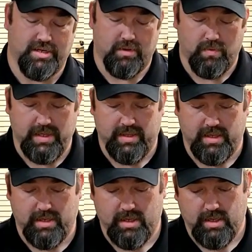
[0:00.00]
to go with
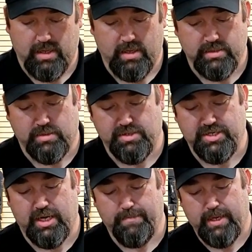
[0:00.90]
it. So
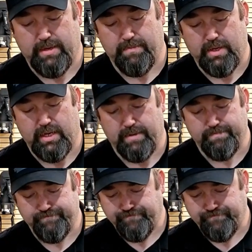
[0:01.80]
just keep that in mind.